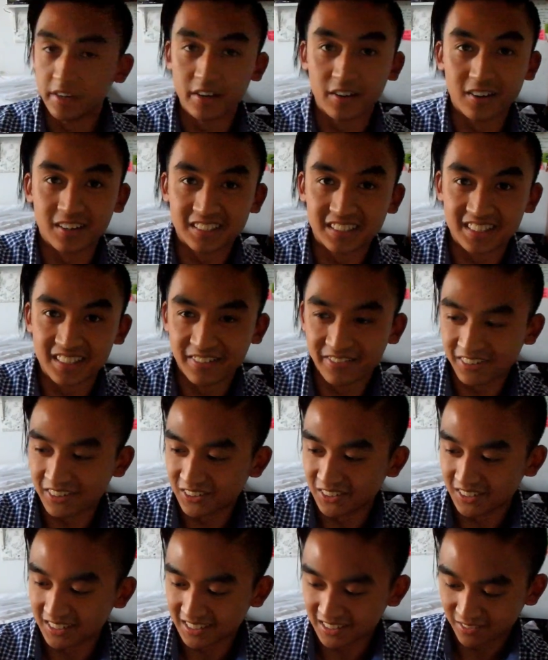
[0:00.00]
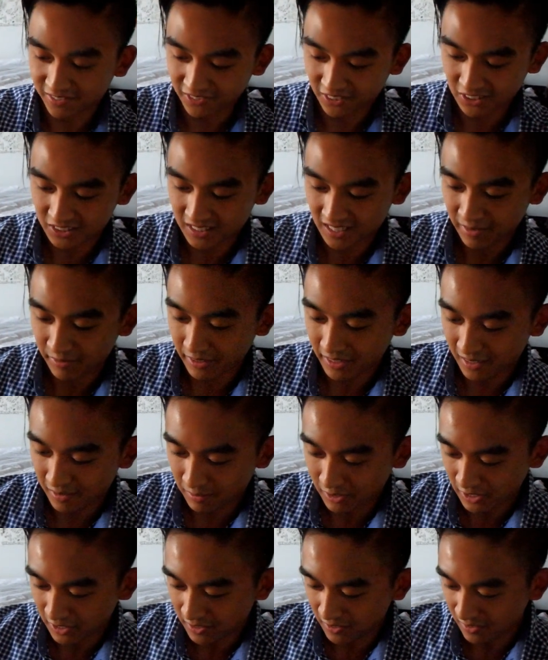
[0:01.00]
near as difficult as the first time I
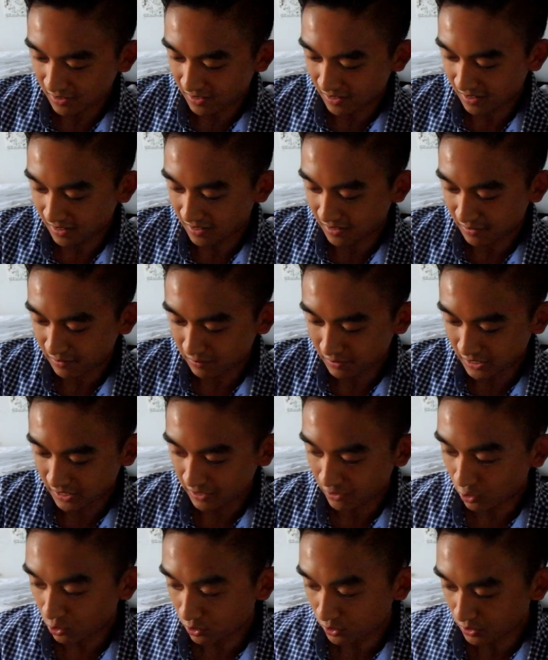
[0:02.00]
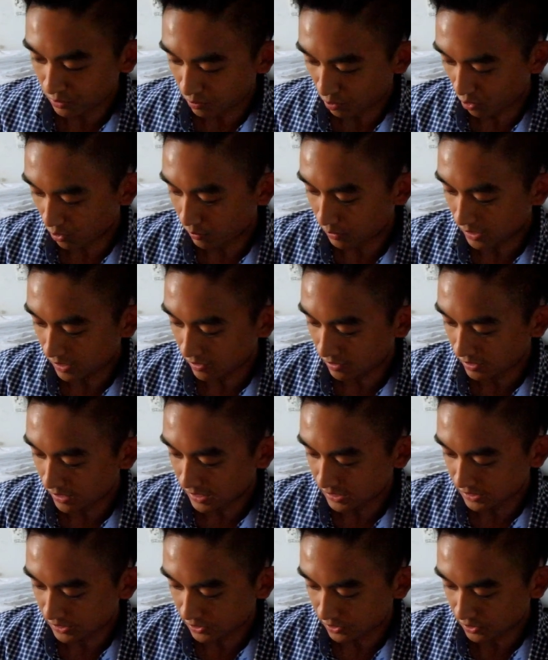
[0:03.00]
got my uh, my old Umoro bottle
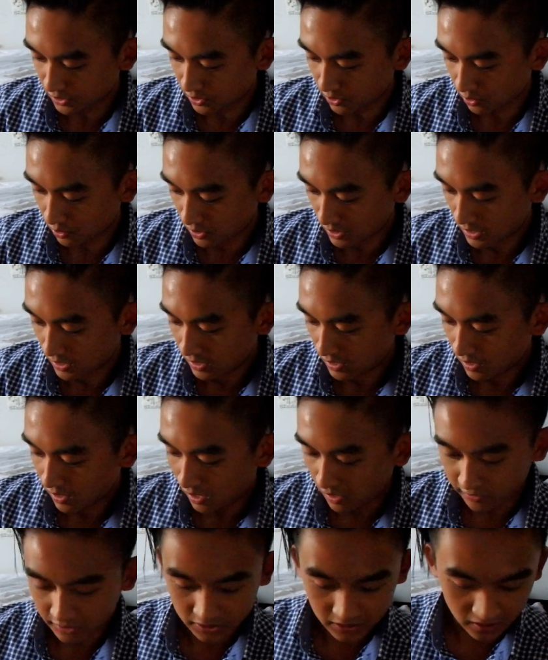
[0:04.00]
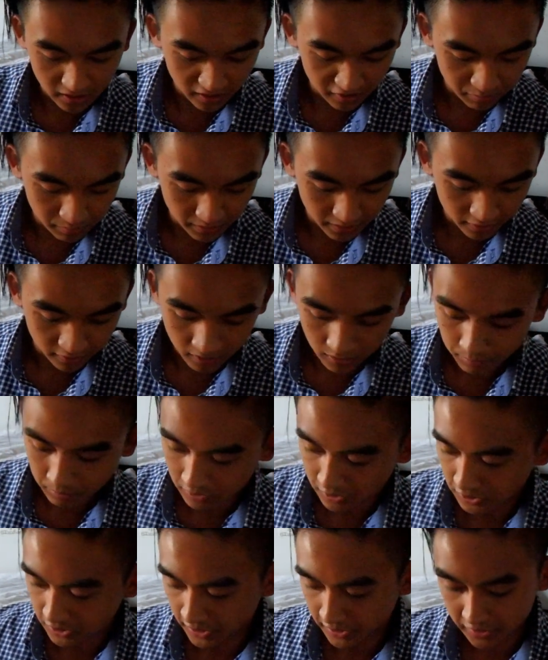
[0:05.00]
last year. So obviously they've made a
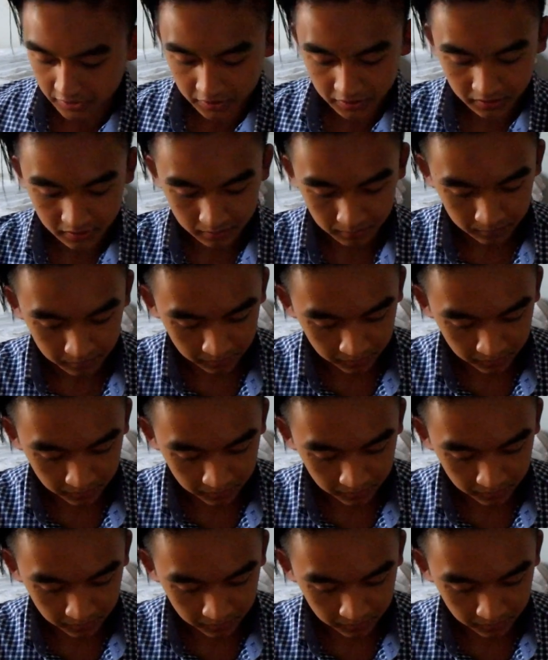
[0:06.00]
couple of changes.